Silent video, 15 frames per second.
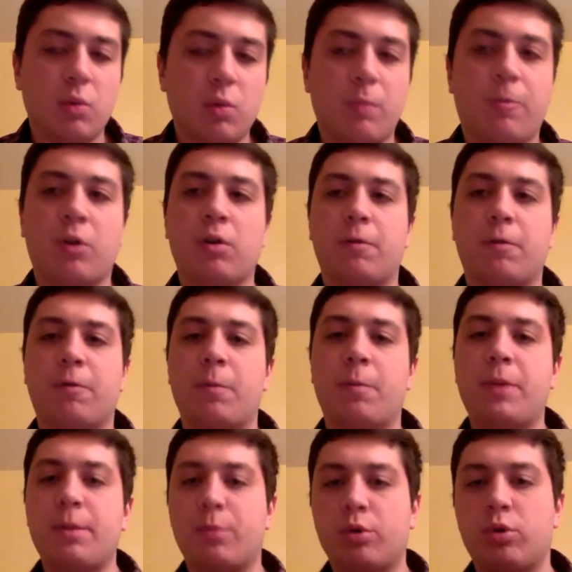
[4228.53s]
For
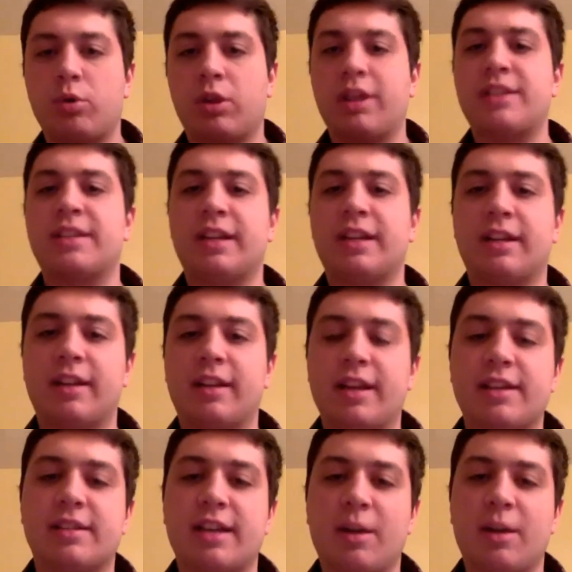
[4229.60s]
people who are listening to
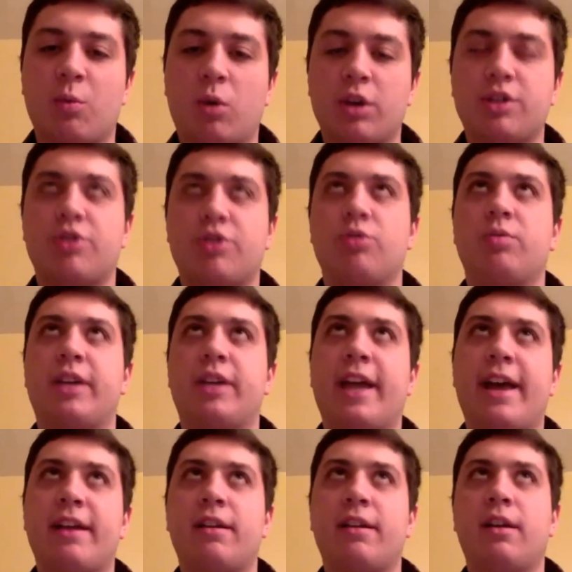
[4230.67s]
this and want to get